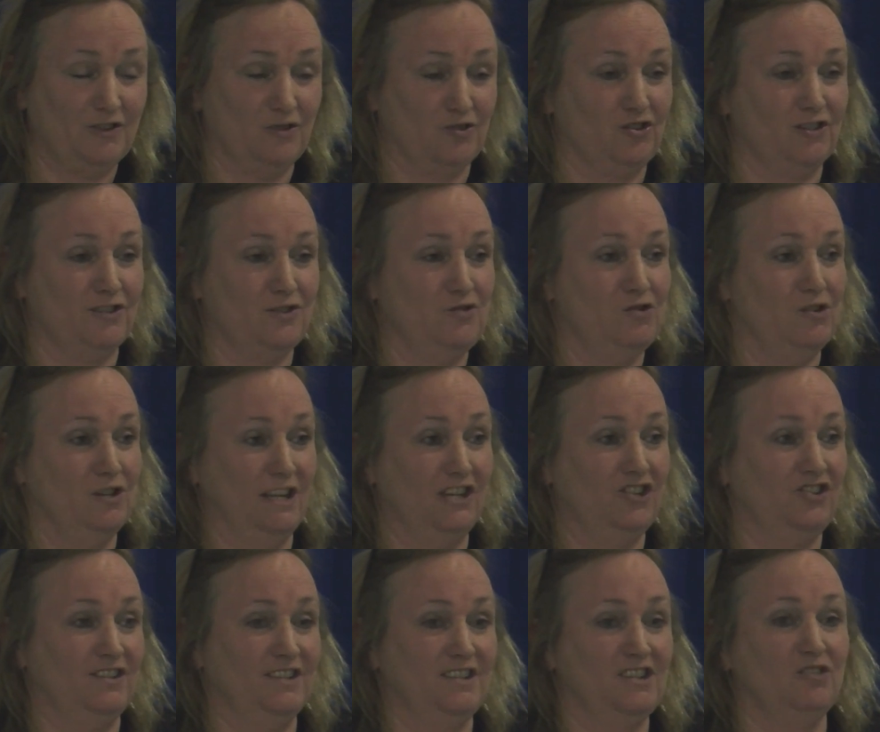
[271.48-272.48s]
Socialist
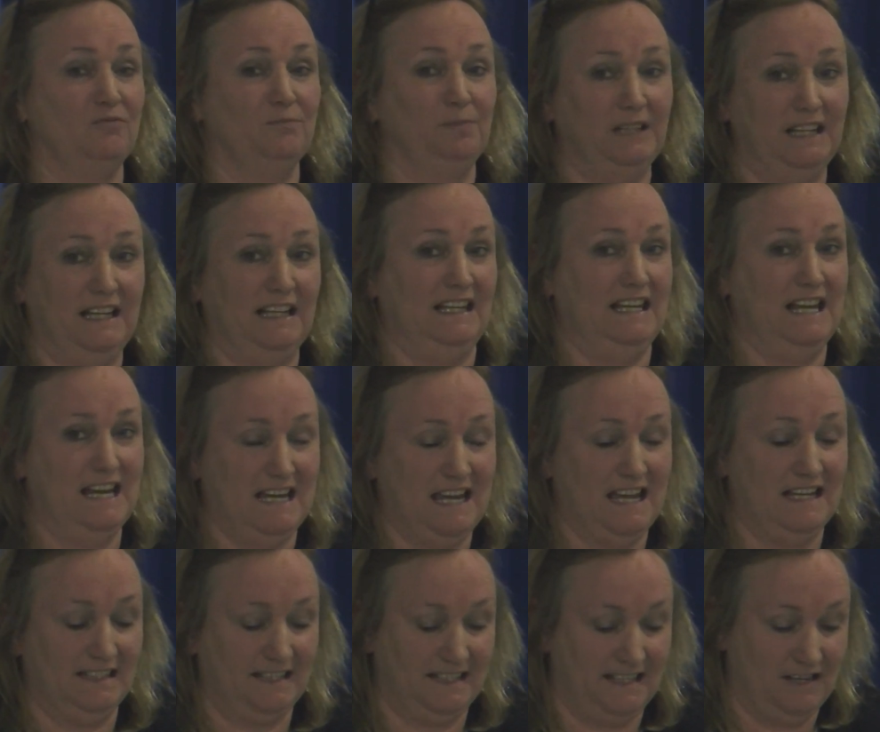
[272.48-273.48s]
Coalition is completely
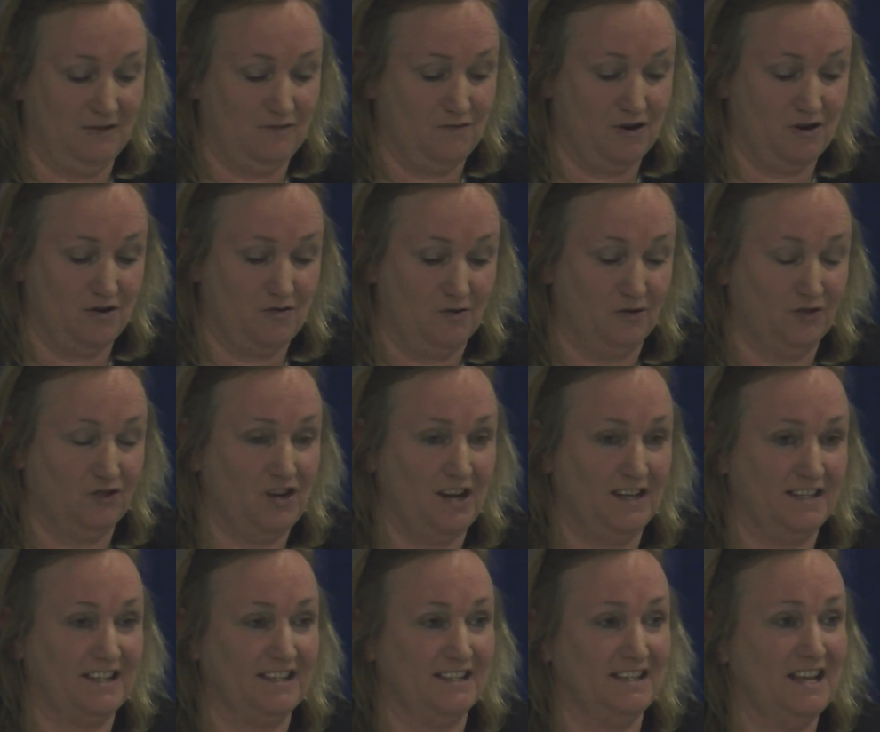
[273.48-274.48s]
against zero-hour
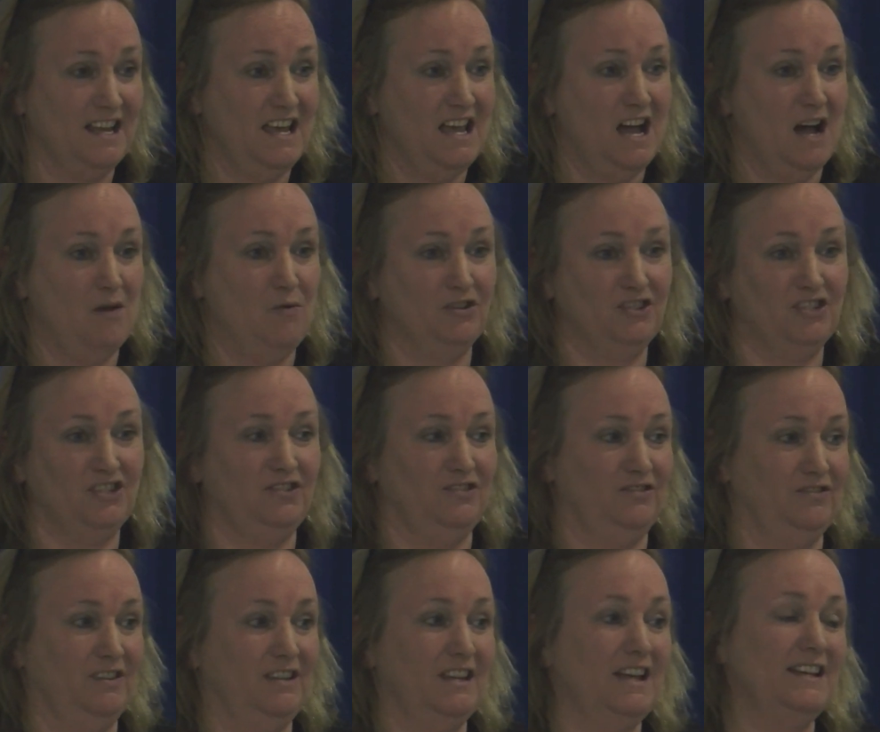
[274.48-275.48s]
contracts, because I want
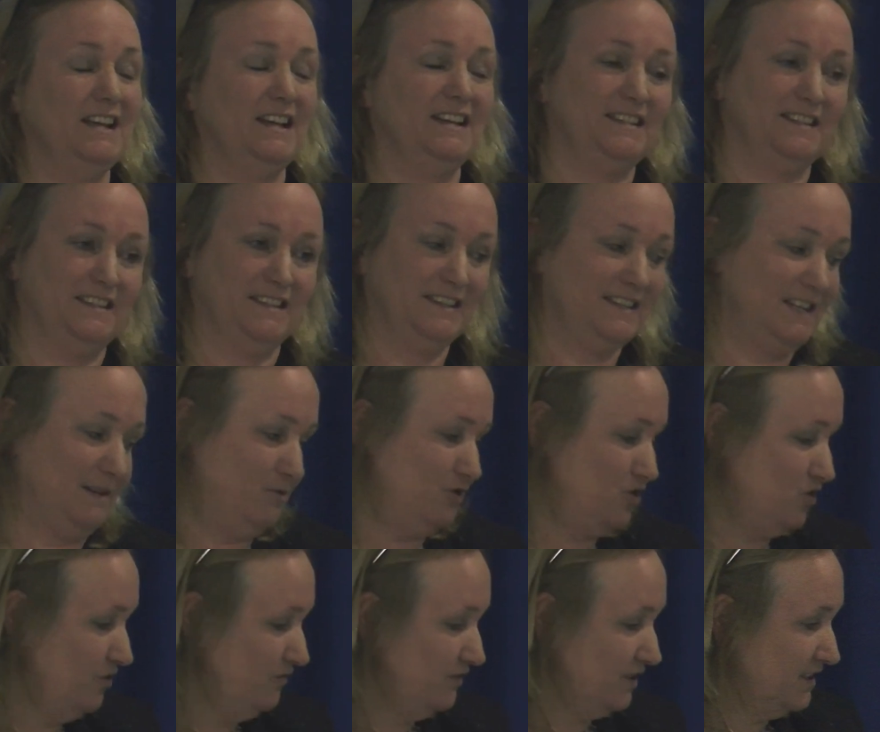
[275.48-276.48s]
to, the same
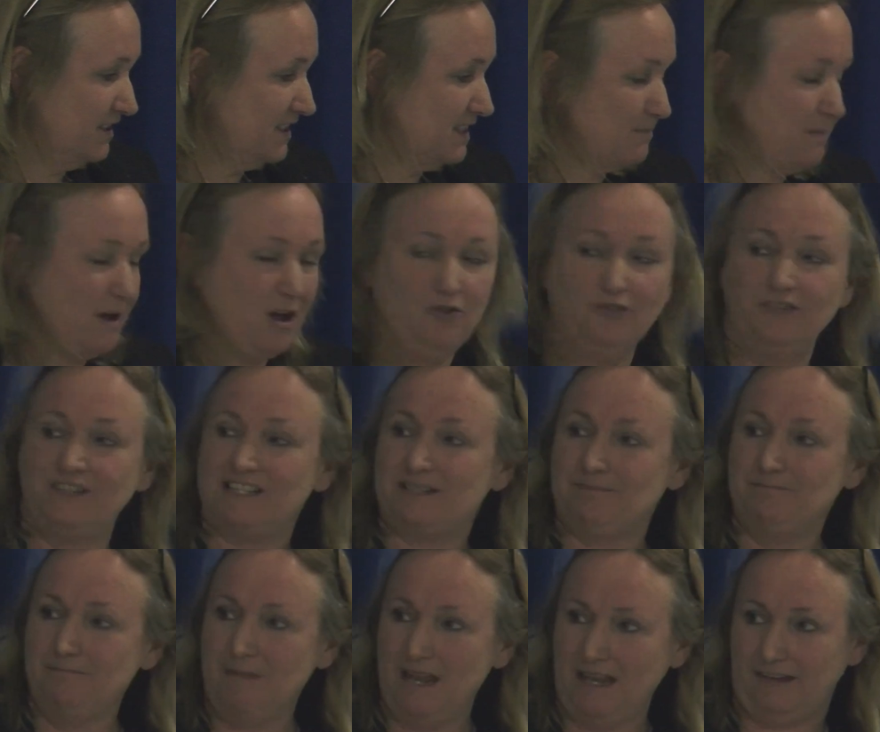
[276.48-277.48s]
as you've done, dispel this
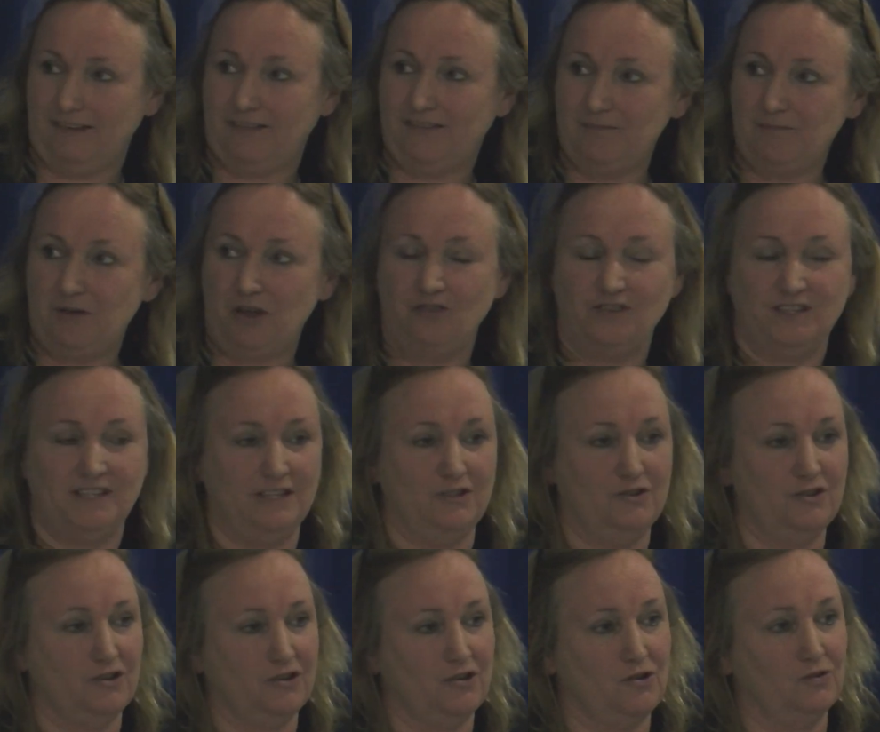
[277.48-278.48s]
myth about
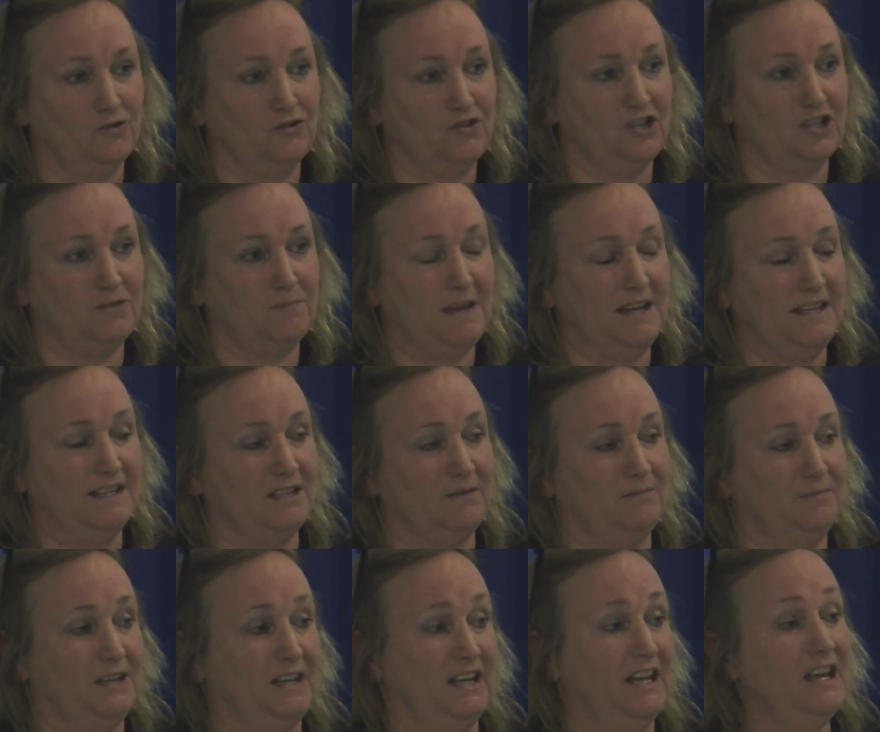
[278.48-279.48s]
zero-hour contracts being
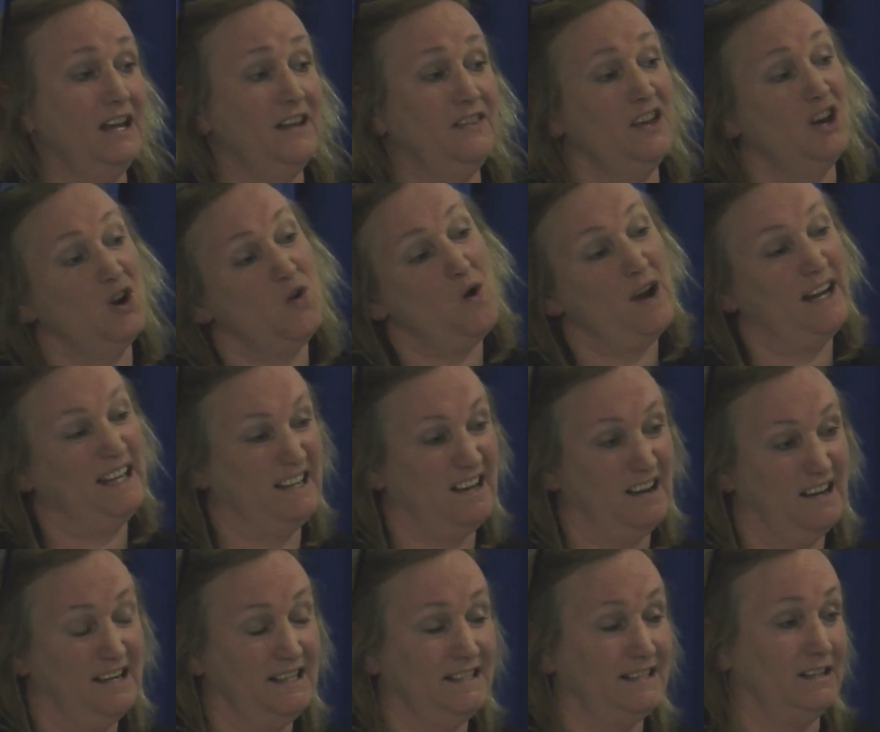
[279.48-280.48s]
something that are quite
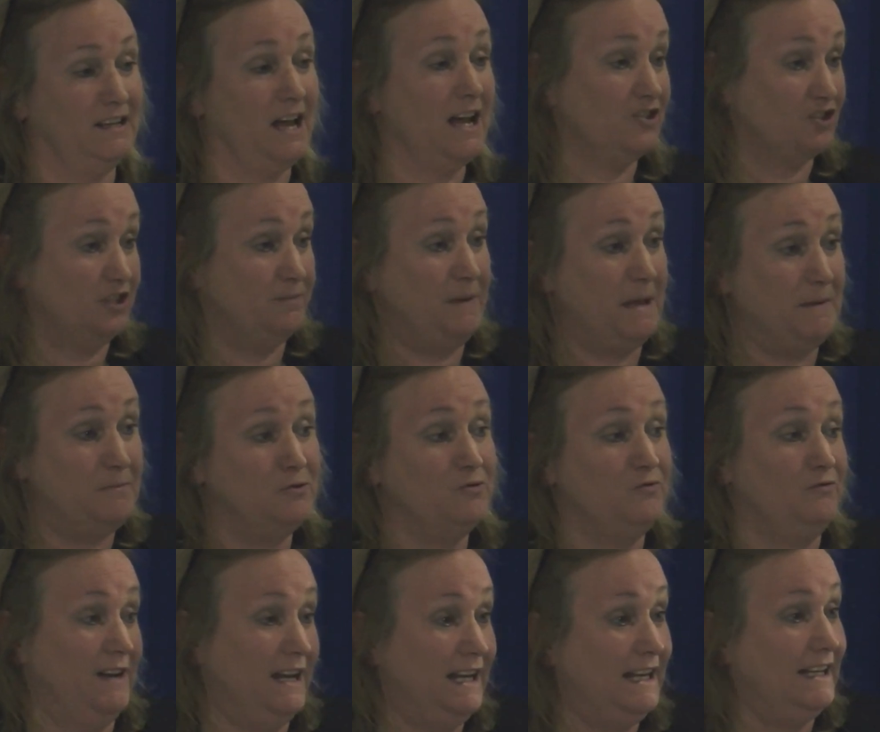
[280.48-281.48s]
nice, and actually
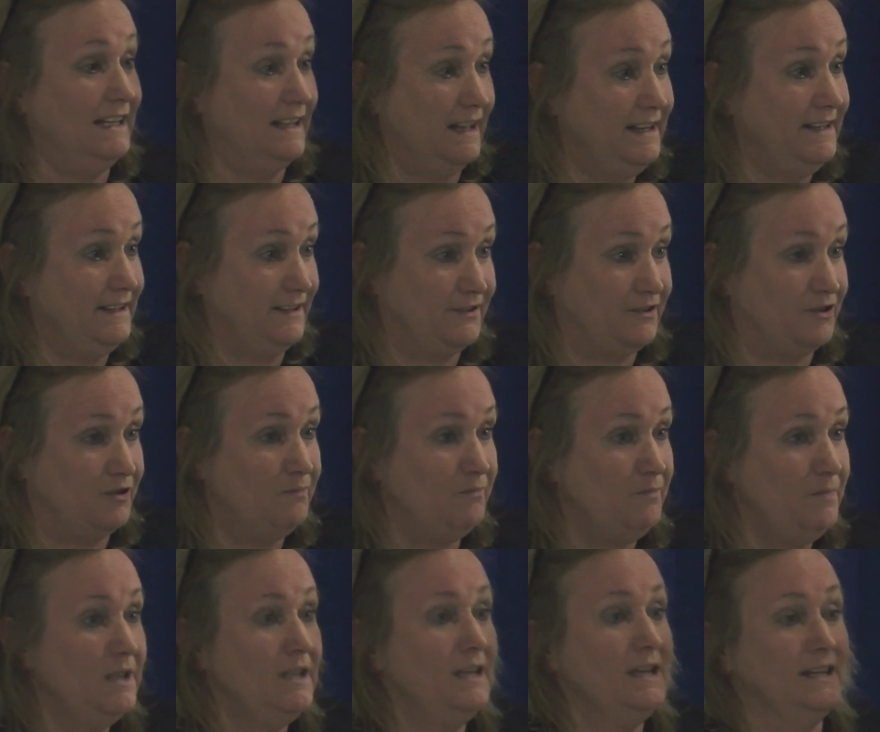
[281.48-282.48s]
people really like them.